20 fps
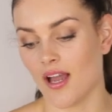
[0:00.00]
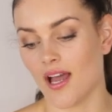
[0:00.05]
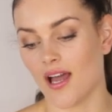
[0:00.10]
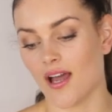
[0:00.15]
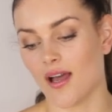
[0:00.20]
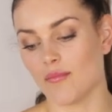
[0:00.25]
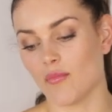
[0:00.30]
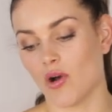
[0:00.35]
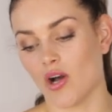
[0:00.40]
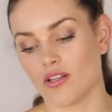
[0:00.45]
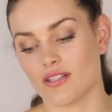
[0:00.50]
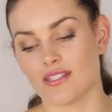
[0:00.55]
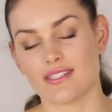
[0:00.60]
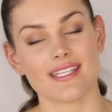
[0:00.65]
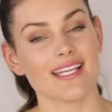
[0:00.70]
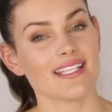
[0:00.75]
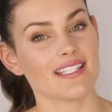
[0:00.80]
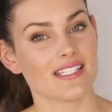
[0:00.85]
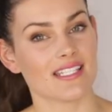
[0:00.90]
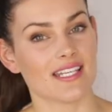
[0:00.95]
Um, on
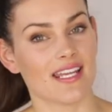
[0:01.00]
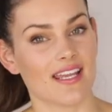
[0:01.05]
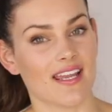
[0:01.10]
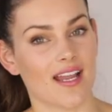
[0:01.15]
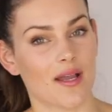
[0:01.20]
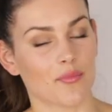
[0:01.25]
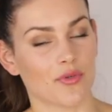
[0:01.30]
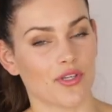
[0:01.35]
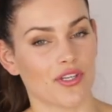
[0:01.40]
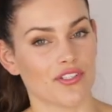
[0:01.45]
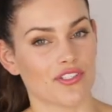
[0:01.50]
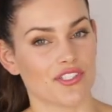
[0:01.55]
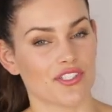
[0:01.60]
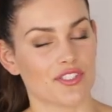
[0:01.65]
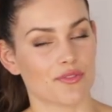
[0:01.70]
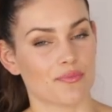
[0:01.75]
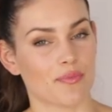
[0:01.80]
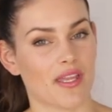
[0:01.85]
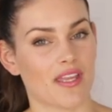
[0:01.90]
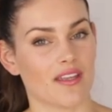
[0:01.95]
Saturday I'm going to
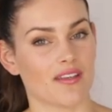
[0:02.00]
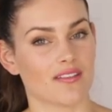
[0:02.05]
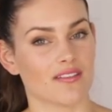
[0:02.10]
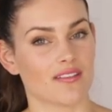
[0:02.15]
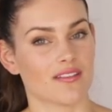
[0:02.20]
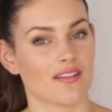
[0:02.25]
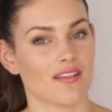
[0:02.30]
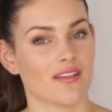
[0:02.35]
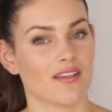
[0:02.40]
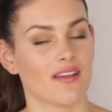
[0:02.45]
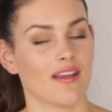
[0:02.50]
spend